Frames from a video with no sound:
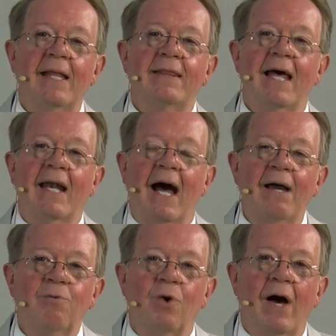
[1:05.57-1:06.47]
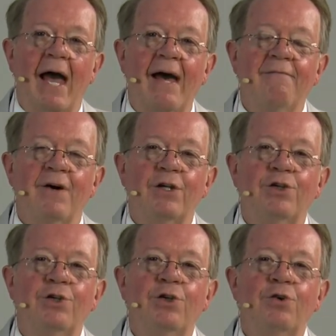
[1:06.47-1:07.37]
That I will have a
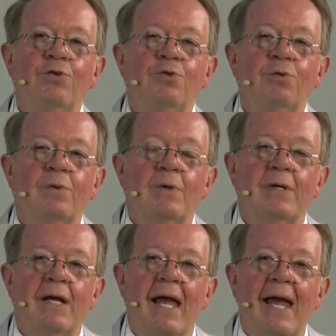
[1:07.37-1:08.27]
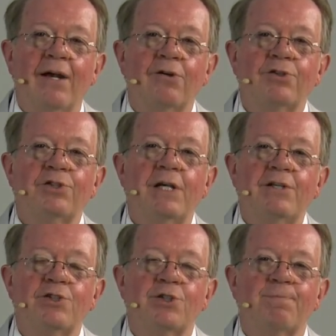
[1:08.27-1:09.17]
new energy
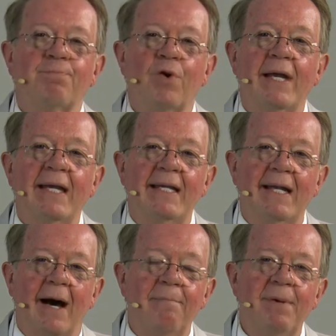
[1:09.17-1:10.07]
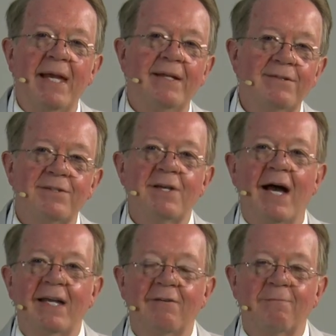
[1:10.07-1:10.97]
springing up
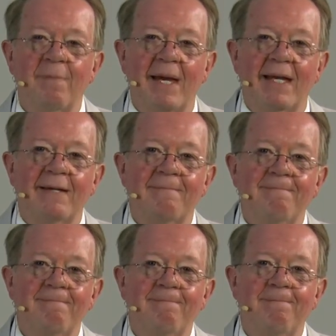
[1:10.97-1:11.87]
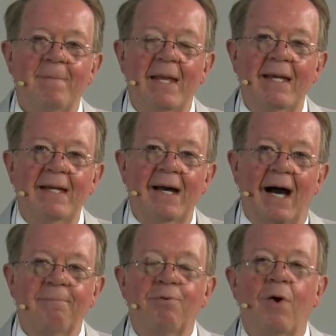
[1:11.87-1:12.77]
inside of me.
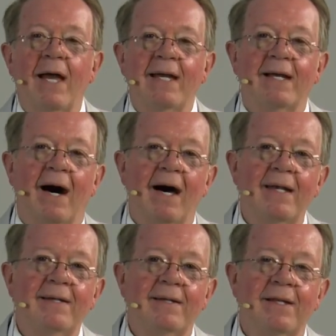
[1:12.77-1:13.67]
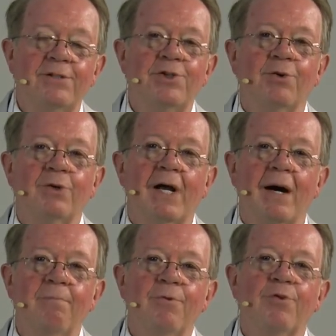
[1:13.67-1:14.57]
I pray, God, that you'll
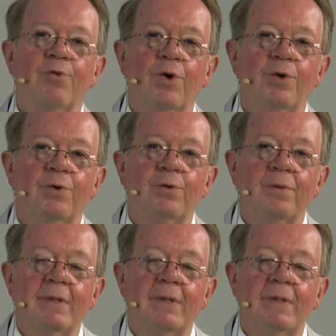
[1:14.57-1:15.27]
come through